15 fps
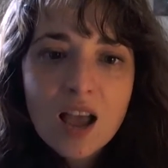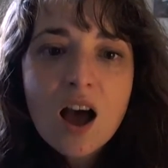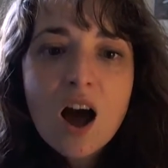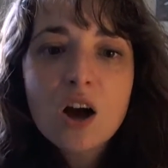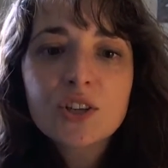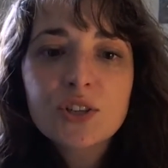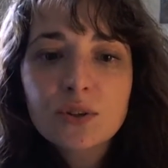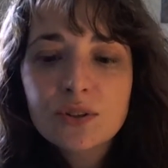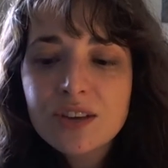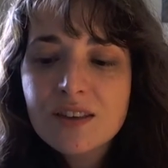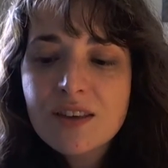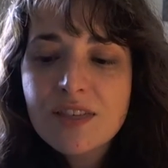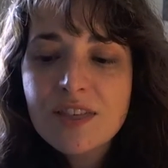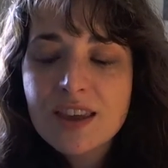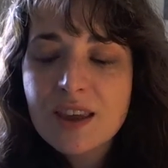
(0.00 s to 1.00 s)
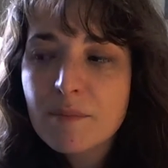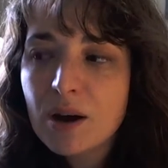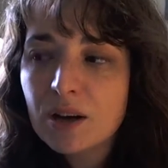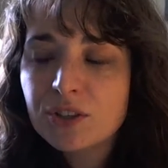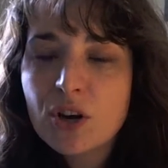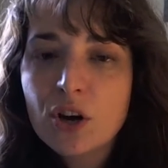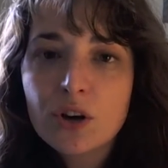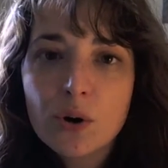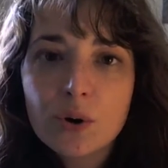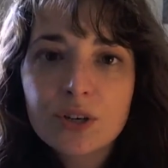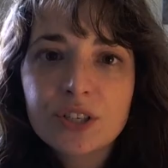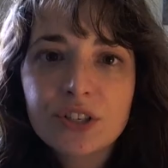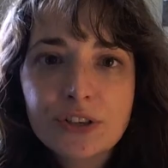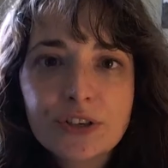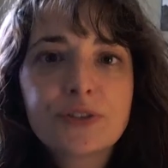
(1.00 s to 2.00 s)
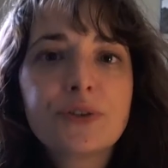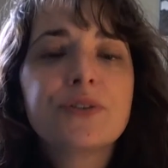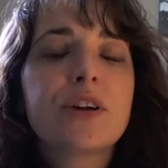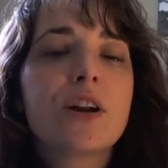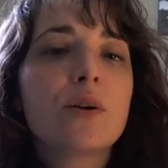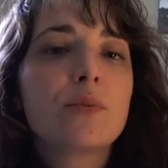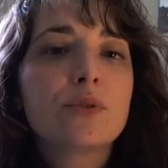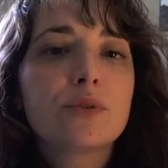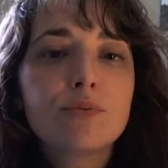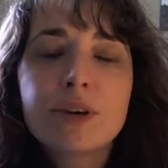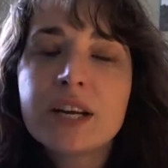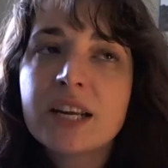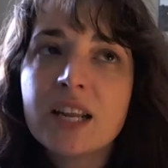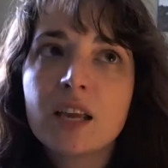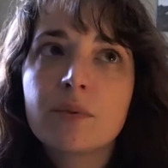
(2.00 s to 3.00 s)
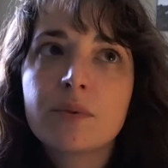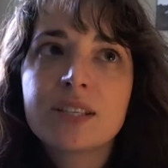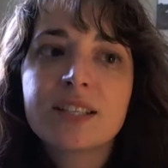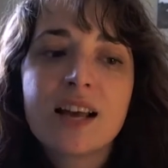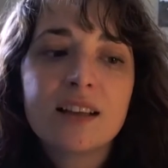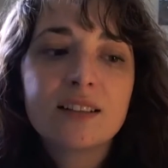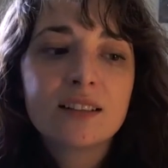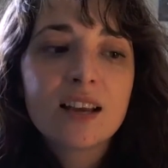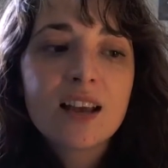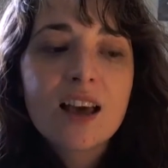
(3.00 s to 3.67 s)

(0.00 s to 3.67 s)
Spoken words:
Also, the other thing about Dark Horse Digital that I was reading was that